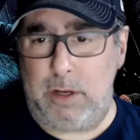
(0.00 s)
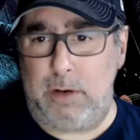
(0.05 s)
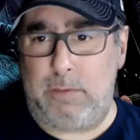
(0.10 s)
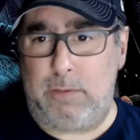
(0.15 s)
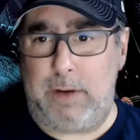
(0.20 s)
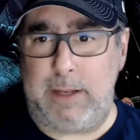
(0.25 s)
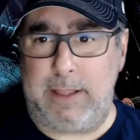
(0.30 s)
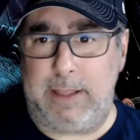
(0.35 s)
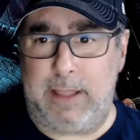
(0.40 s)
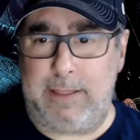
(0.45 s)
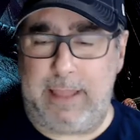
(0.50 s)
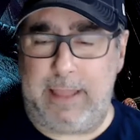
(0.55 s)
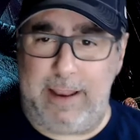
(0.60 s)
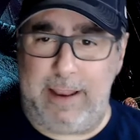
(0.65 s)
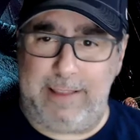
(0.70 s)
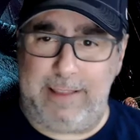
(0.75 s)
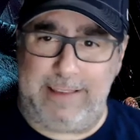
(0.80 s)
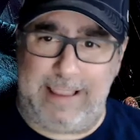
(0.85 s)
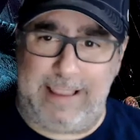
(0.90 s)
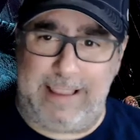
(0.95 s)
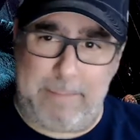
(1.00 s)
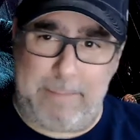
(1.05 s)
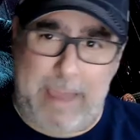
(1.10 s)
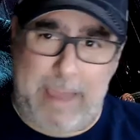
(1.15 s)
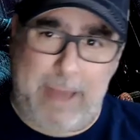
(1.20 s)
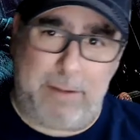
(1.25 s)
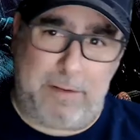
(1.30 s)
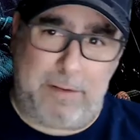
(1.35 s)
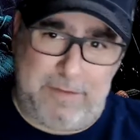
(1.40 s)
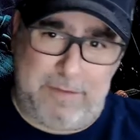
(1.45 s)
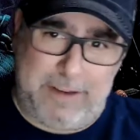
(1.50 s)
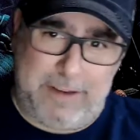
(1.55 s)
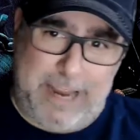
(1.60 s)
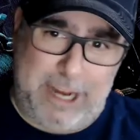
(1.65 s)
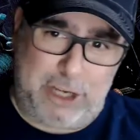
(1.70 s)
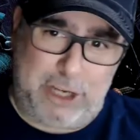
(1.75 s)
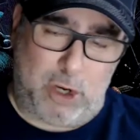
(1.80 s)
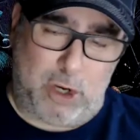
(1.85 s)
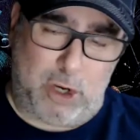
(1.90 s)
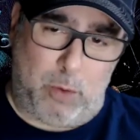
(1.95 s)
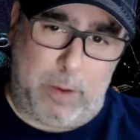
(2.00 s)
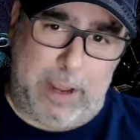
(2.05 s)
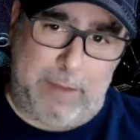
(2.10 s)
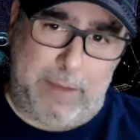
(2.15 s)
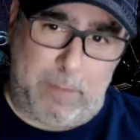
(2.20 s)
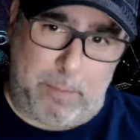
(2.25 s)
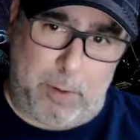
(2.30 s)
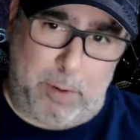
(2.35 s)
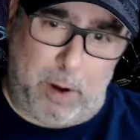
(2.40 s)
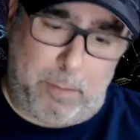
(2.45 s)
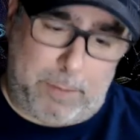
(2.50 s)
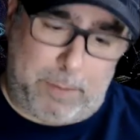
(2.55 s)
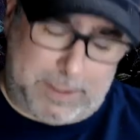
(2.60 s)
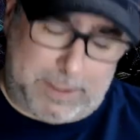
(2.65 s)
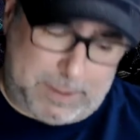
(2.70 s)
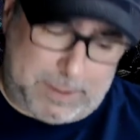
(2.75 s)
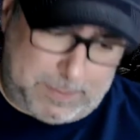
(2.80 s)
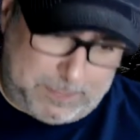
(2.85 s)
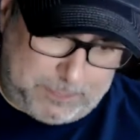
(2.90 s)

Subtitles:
right? That is, as a matter of nature, we have a purpose.